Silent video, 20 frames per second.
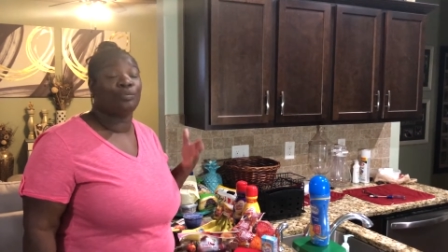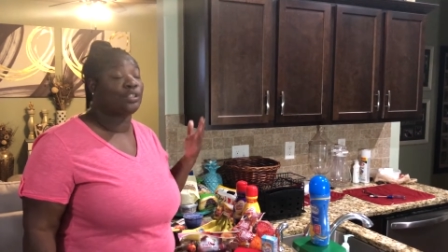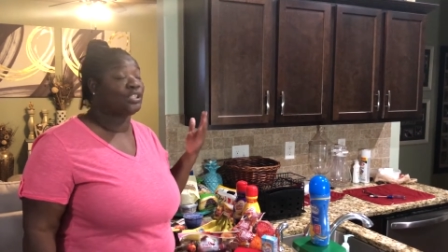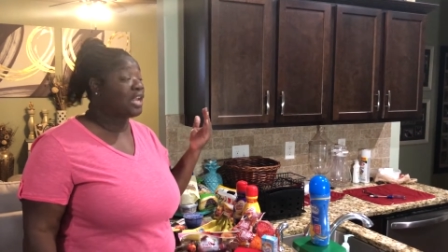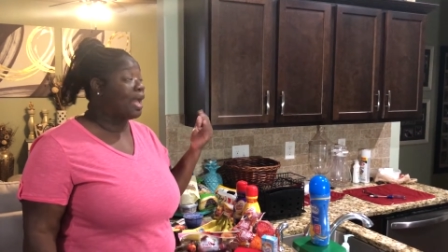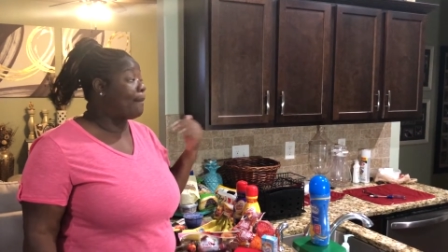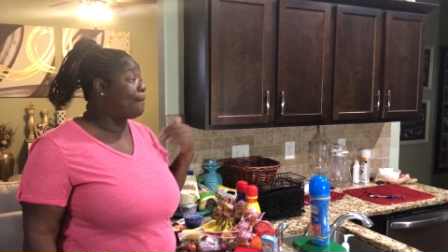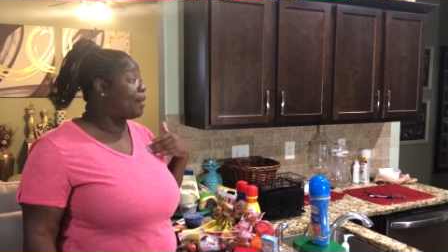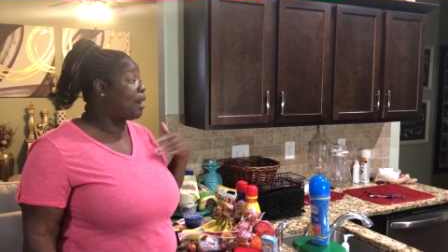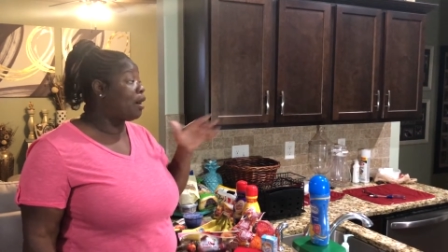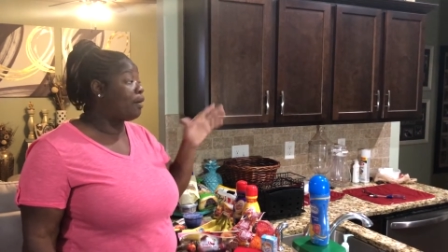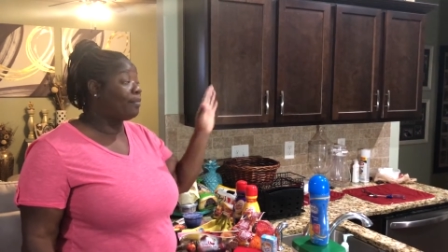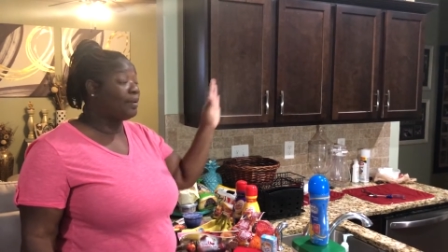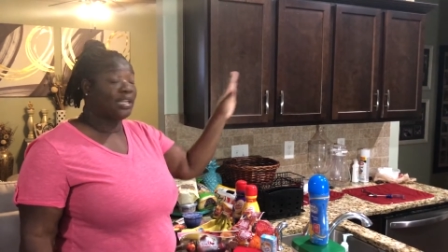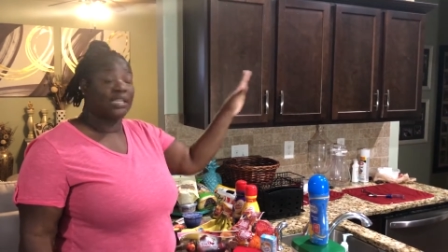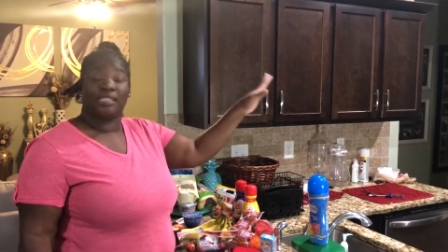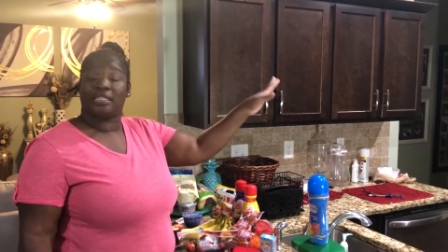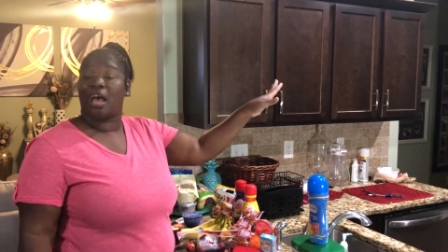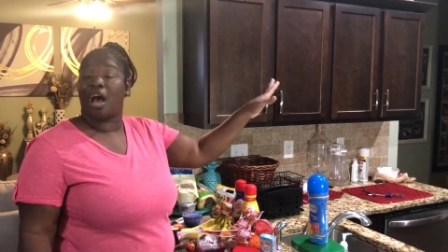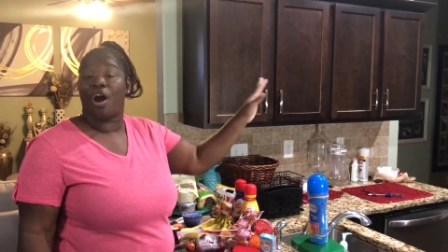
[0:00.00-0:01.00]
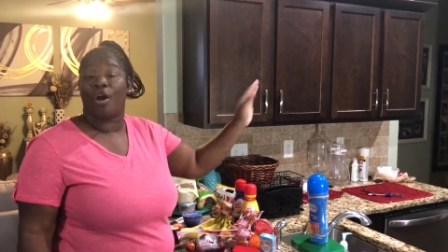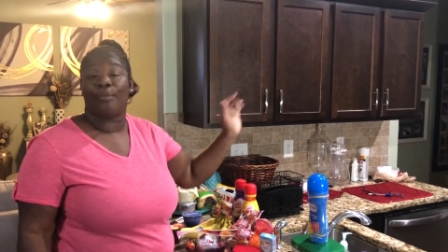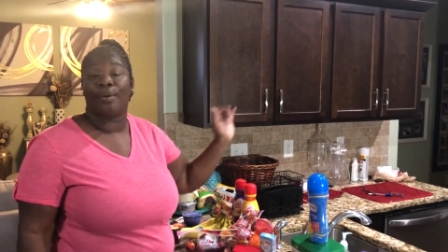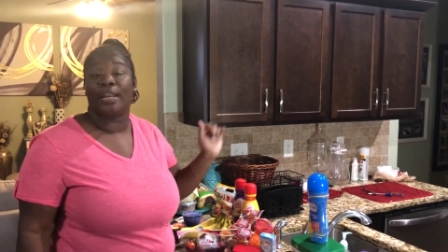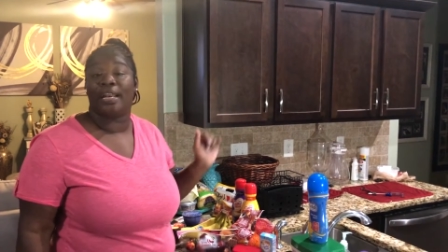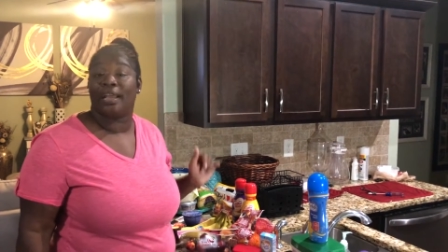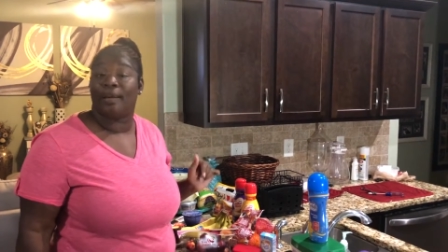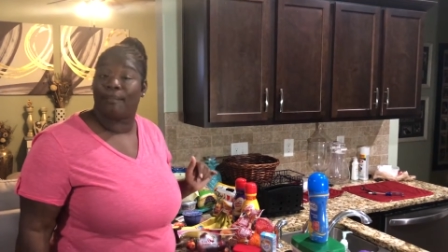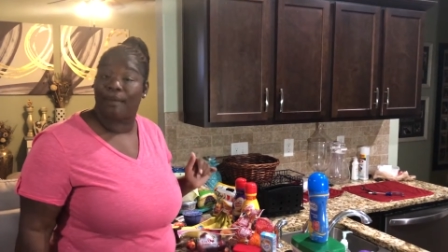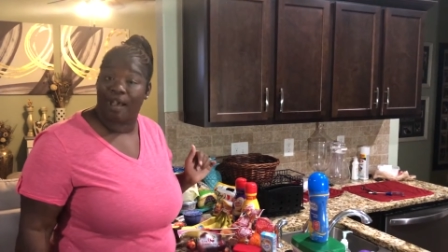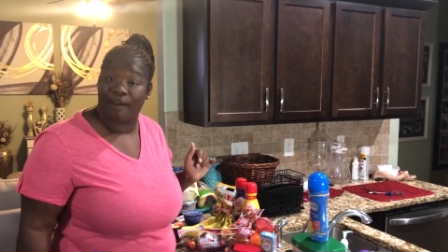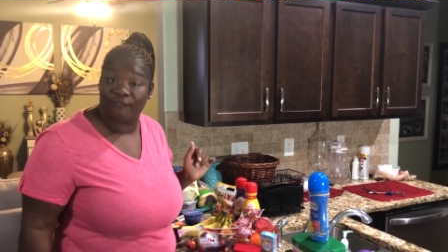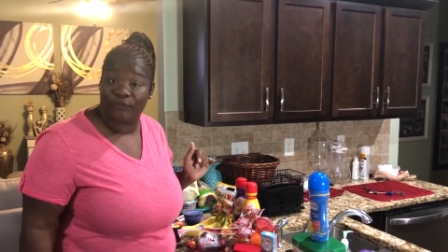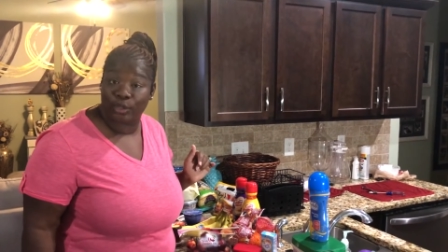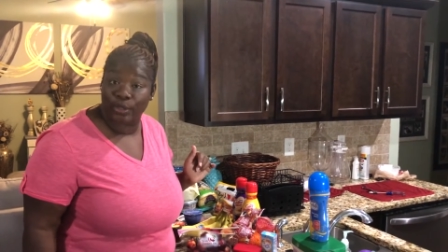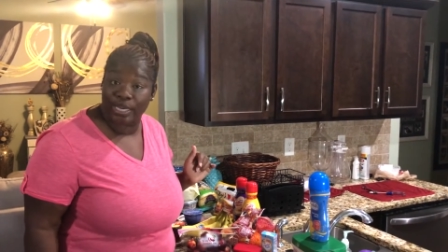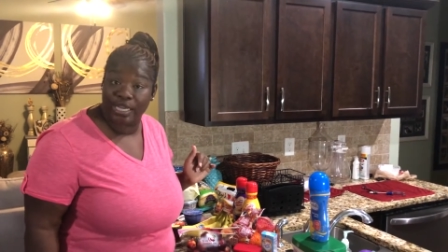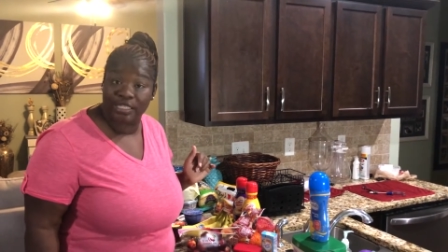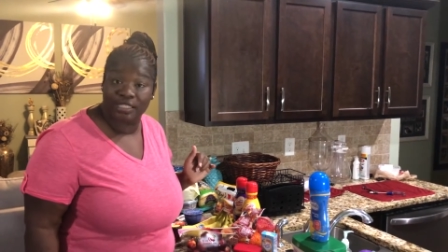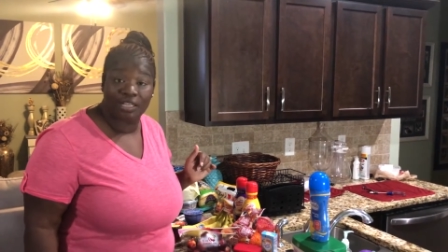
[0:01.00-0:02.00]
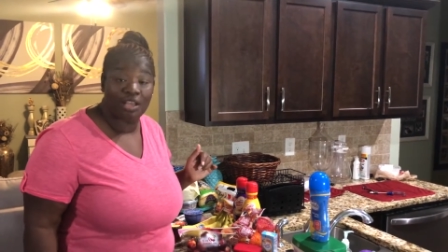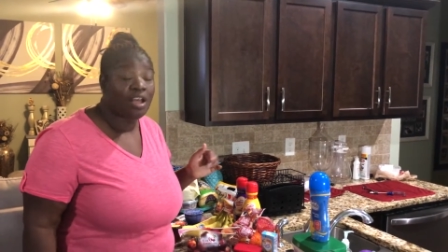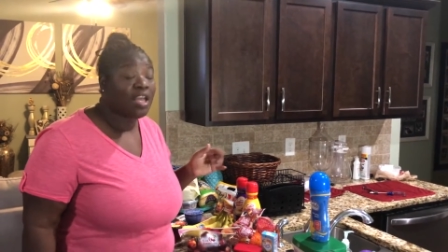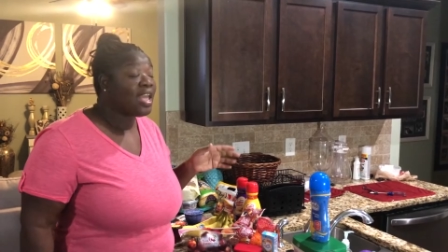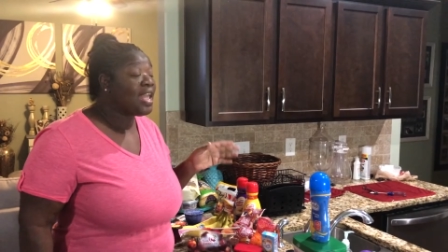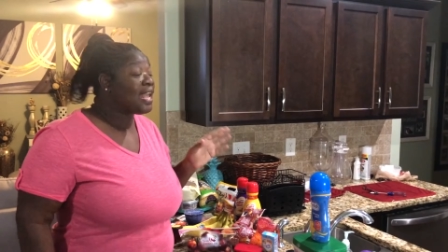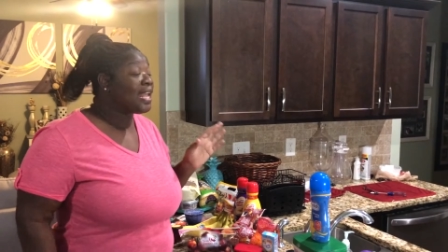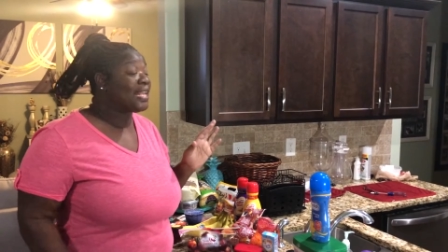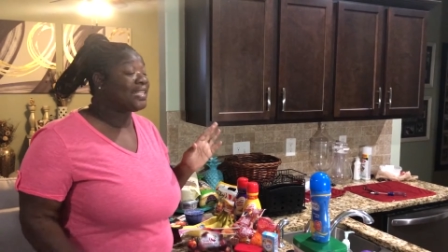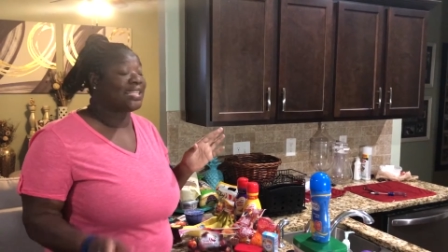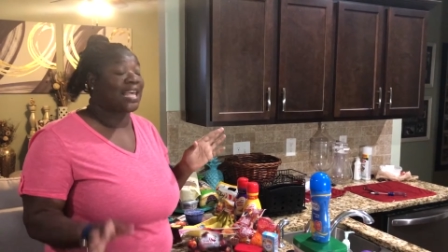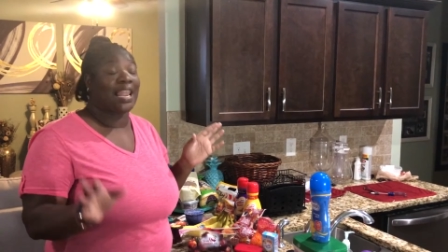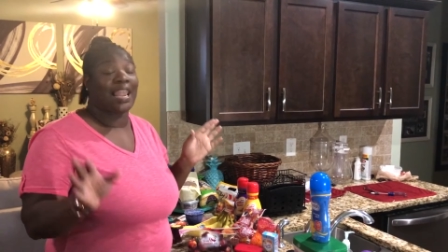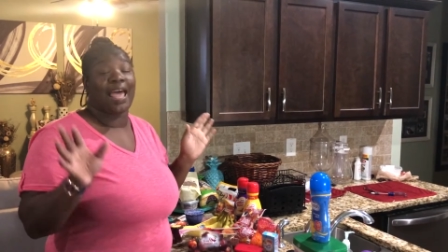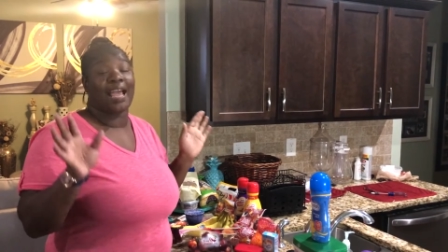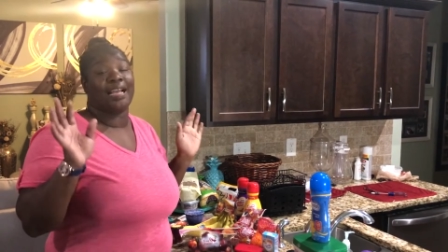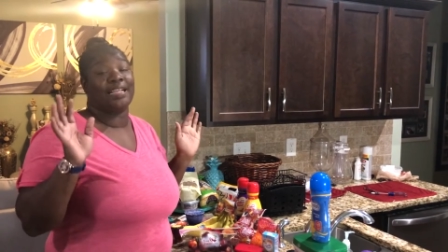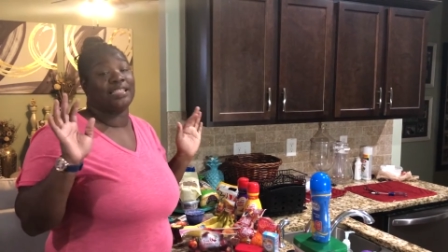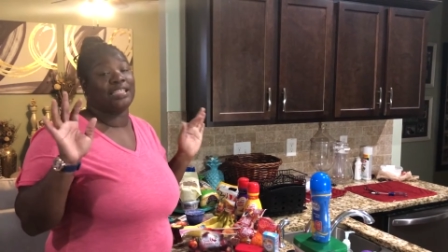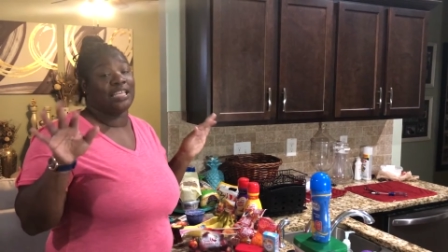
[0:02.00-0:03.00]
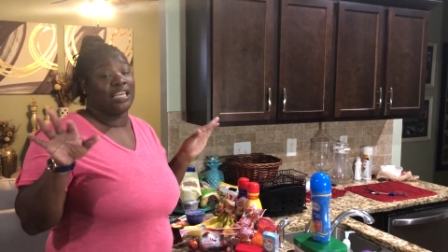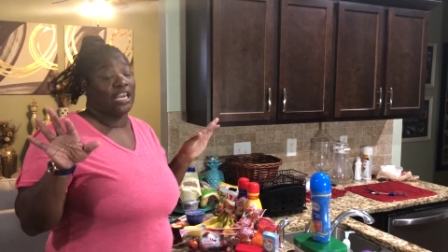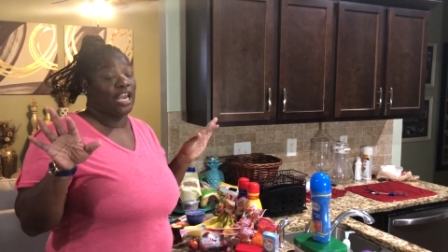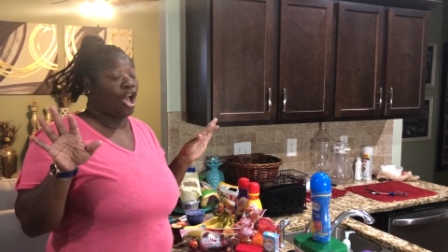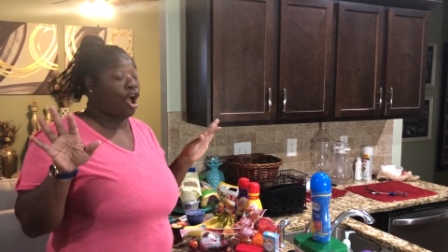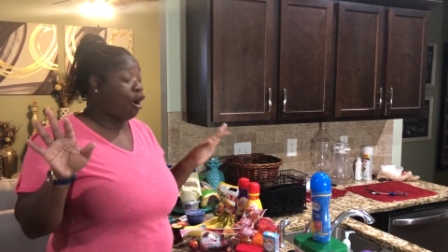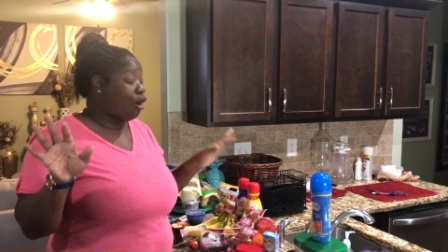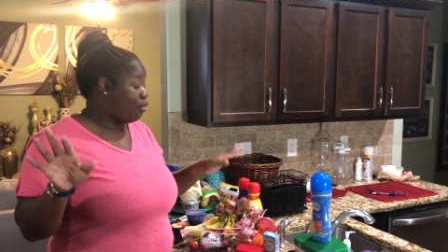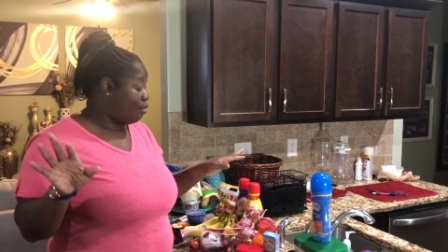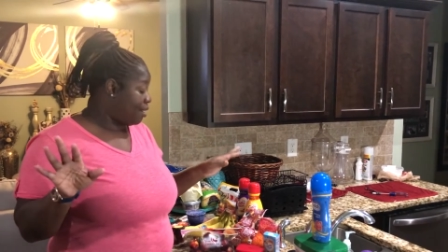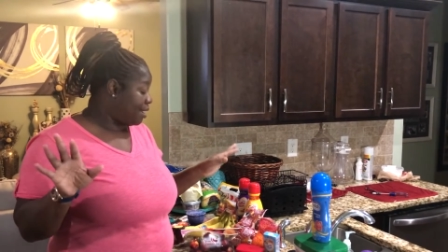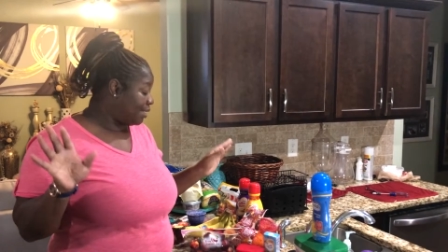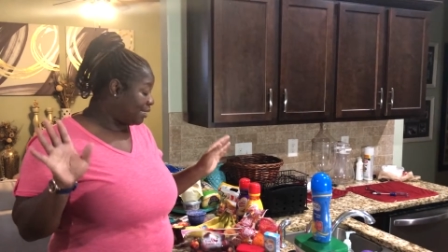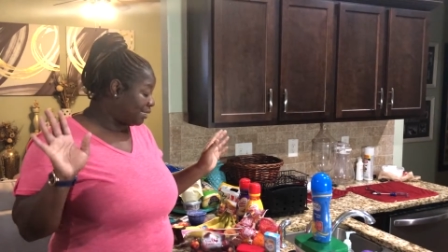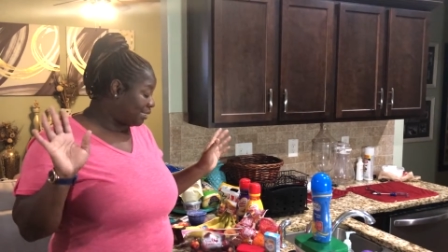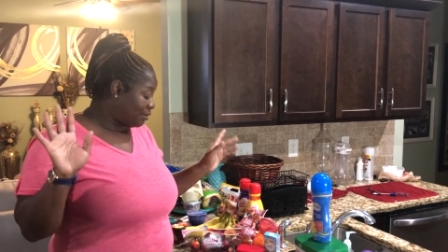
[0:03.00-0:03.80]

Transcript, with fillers: which I bought, but it's already in my freezer because I like it to get hard.